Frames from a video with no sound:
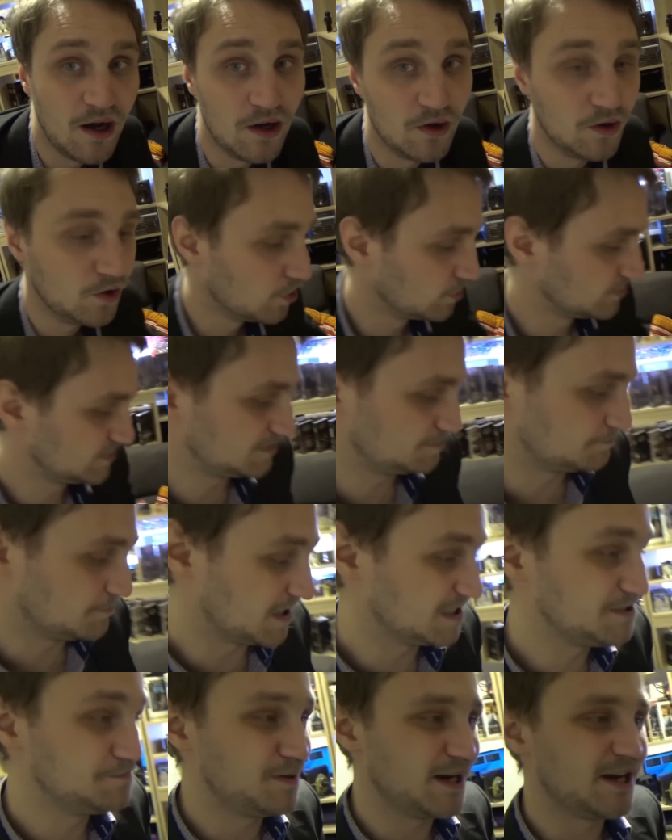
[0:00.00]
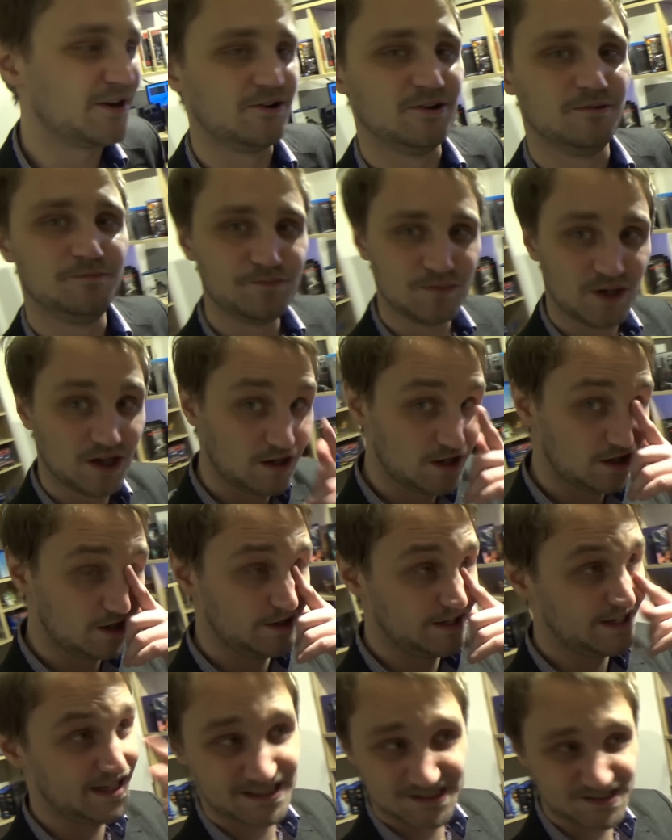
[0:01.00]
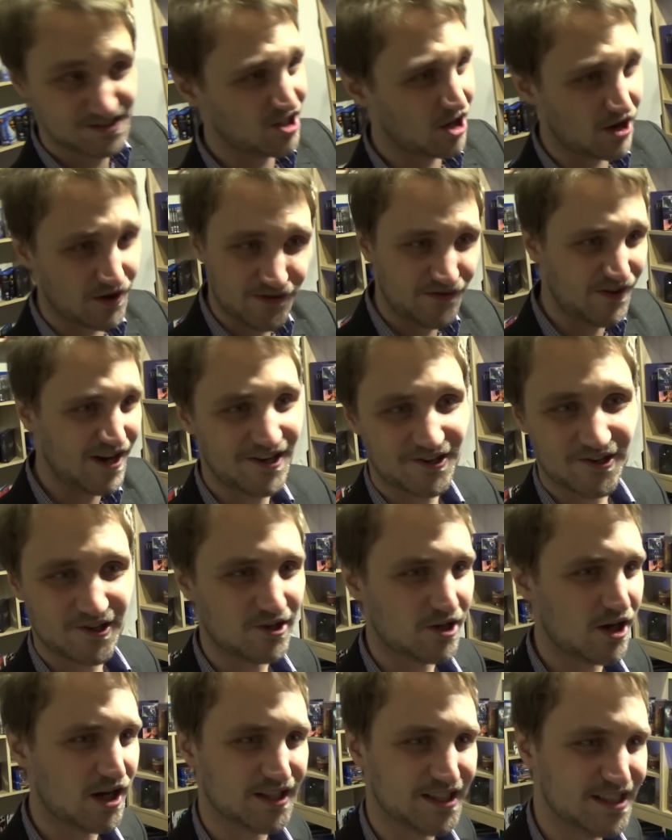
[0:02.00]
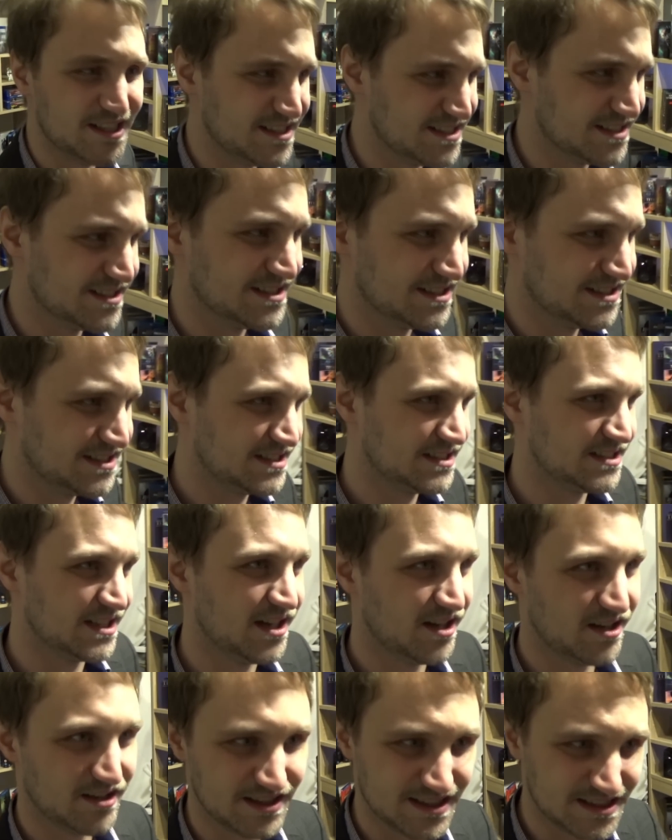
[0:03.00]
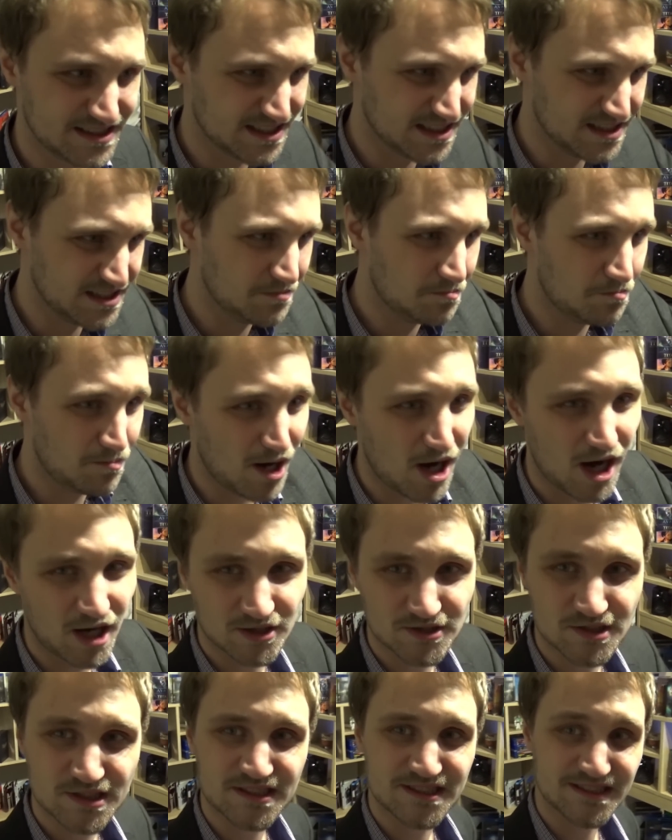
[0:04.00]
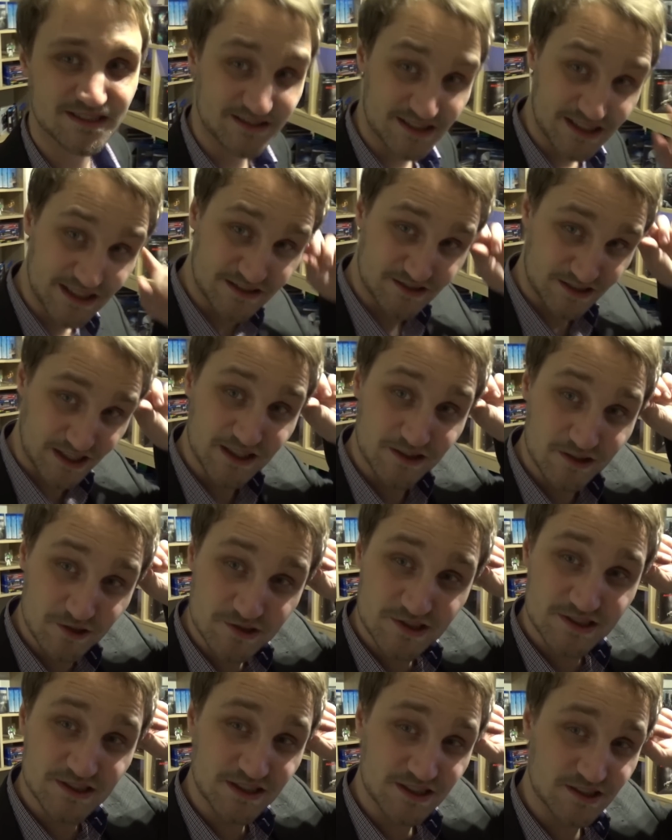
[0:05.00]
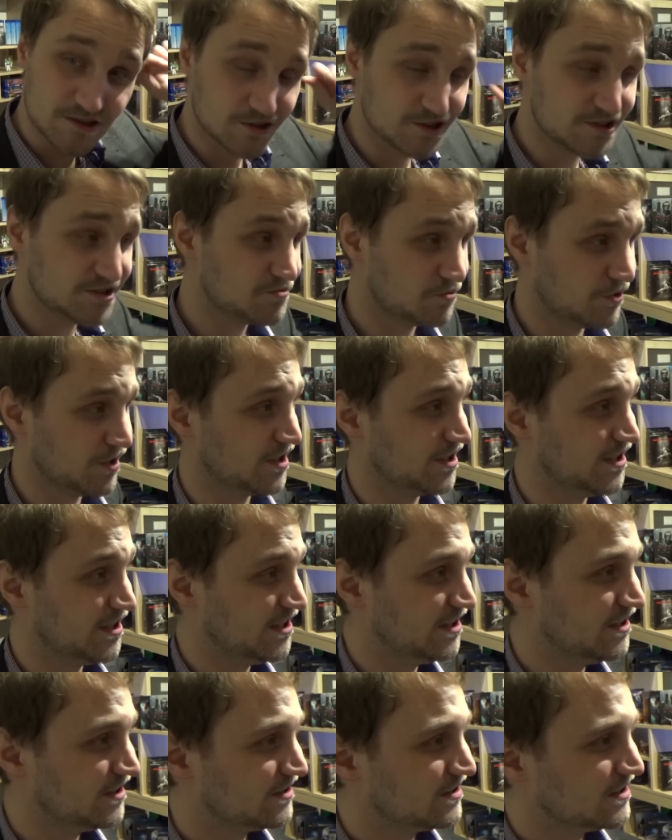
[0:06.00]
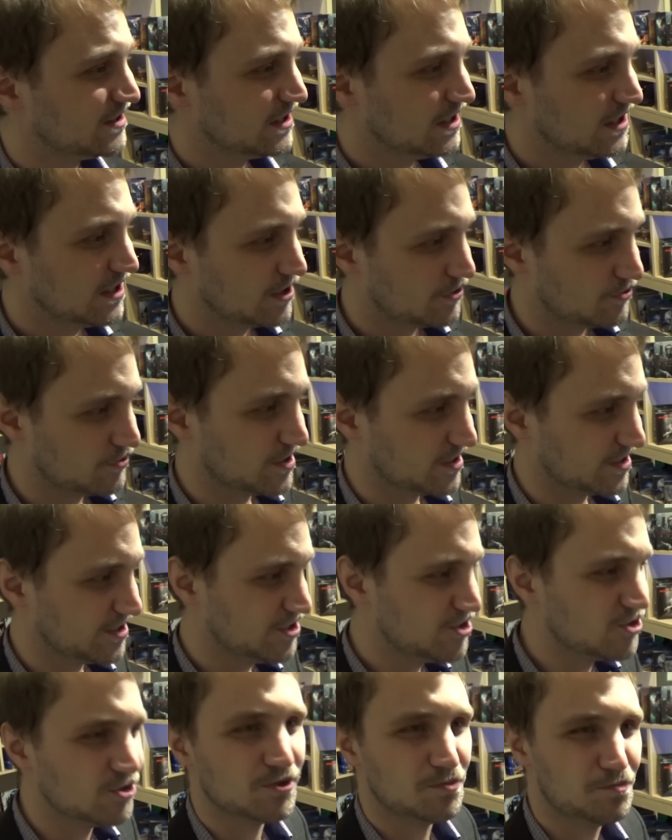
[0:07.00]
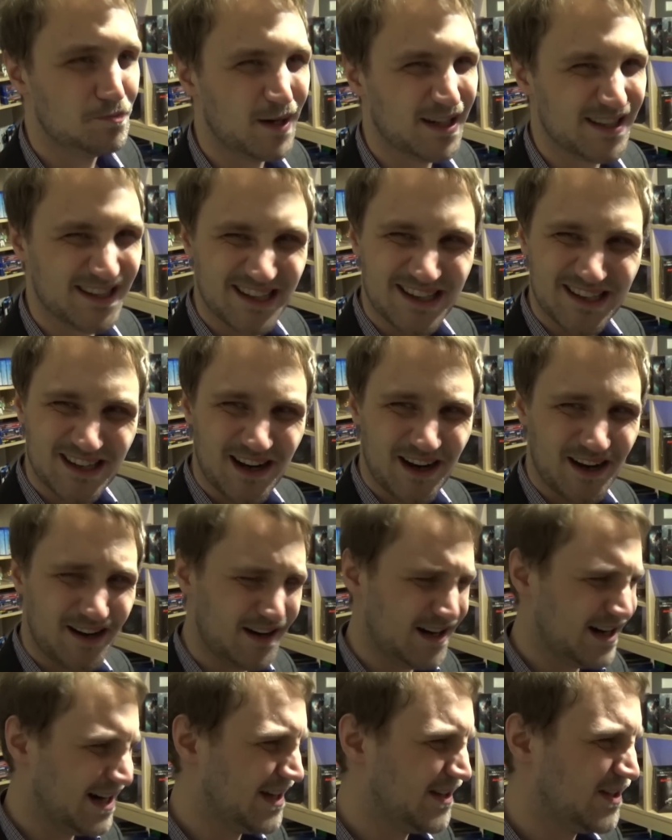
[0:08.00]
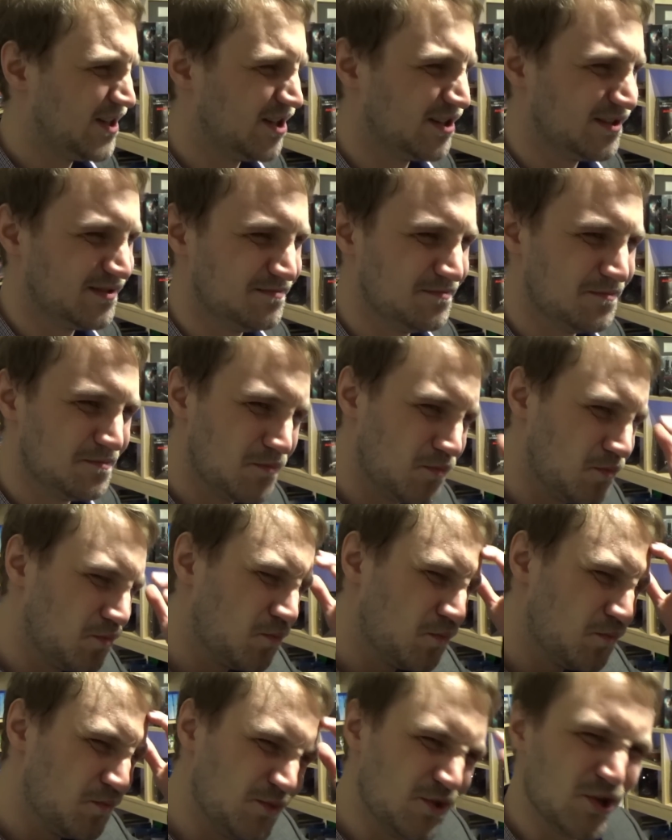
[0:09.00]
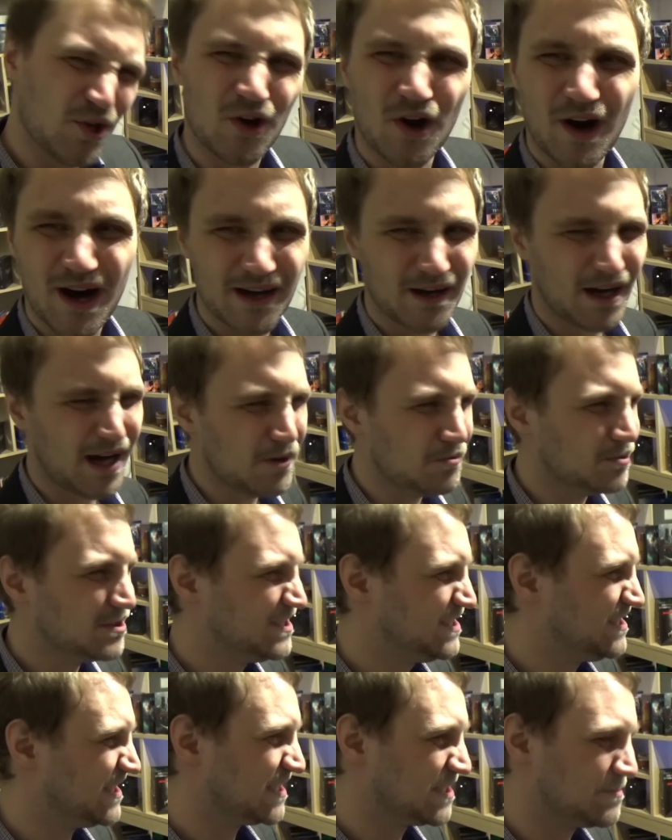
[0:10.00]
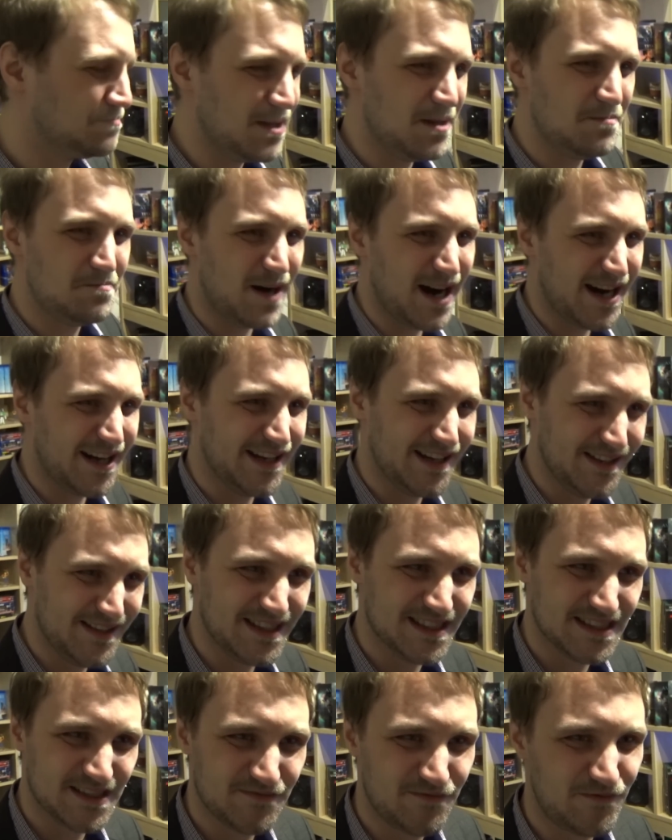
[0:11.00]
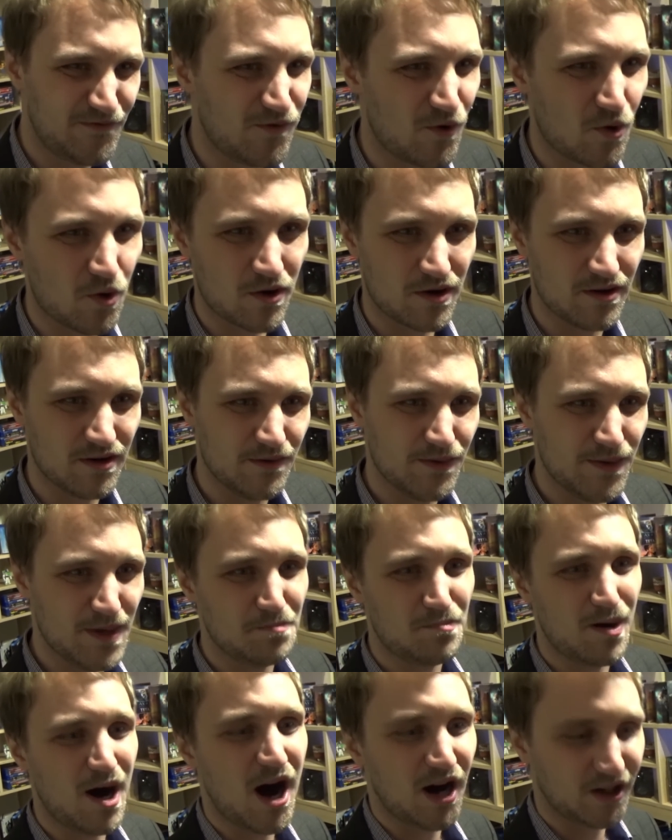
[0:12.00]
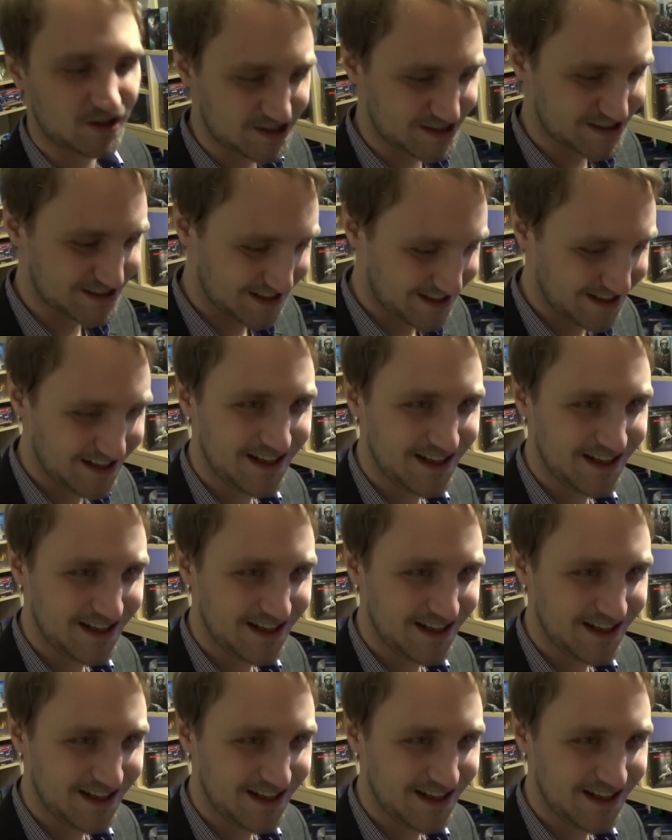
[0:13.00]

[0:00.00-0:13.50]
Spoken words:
looks much better. It has Darth Vader on it, and it's embossed, and it looks really good. But I thought, I would just be buying this for the box.